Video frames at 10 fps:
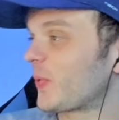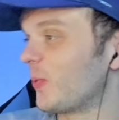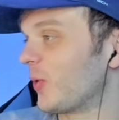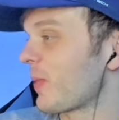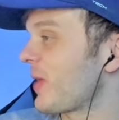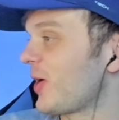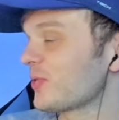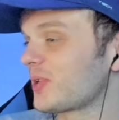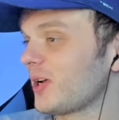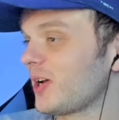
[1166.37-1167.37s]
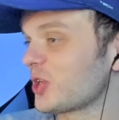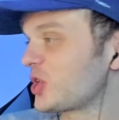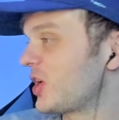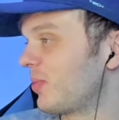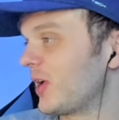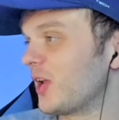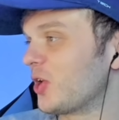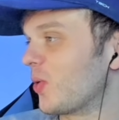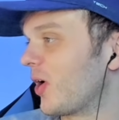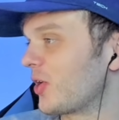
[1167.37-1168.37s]
What about uh, Shiba
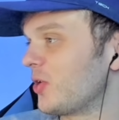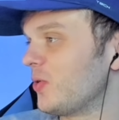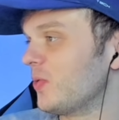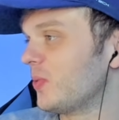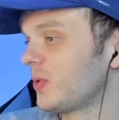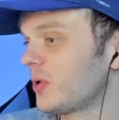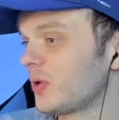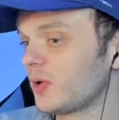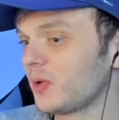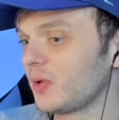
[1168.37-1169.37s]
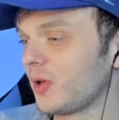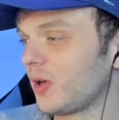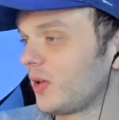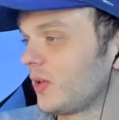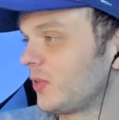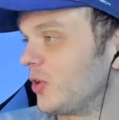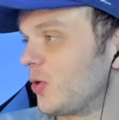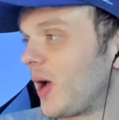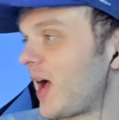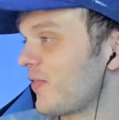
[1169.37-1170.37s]
Inu? Are you, do you
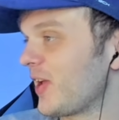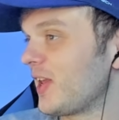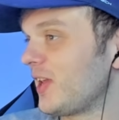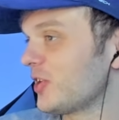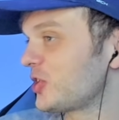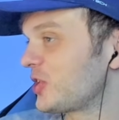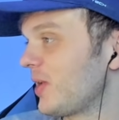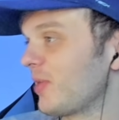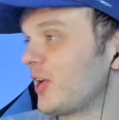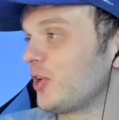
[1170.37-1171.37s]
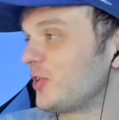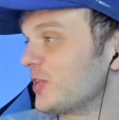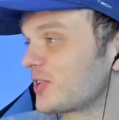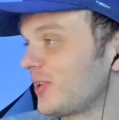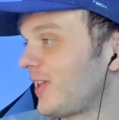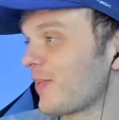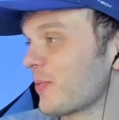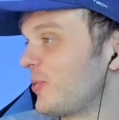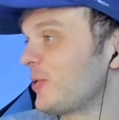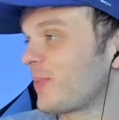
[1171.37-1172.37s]
have any Shiba Inu? Do you still have a
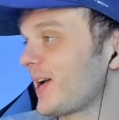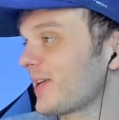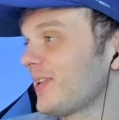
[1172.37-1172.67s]
moon bag?